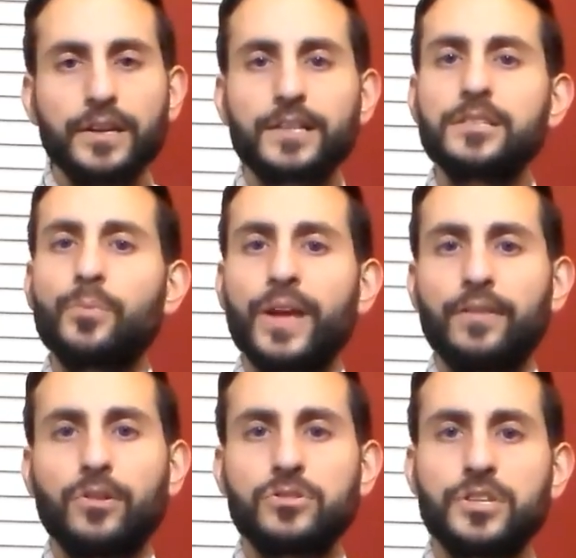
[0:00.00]
Next up we
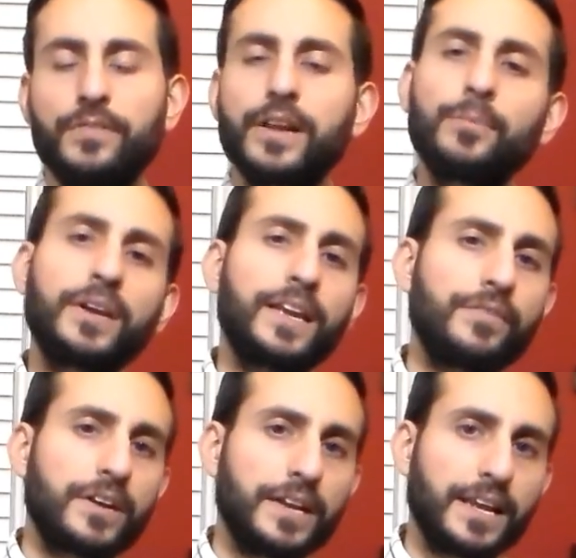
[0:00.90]
have longevity. I'm going to
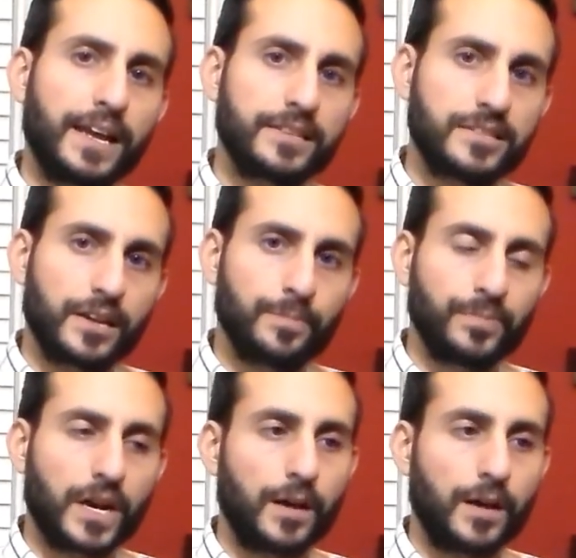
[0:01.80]
give it an 8 out of 10.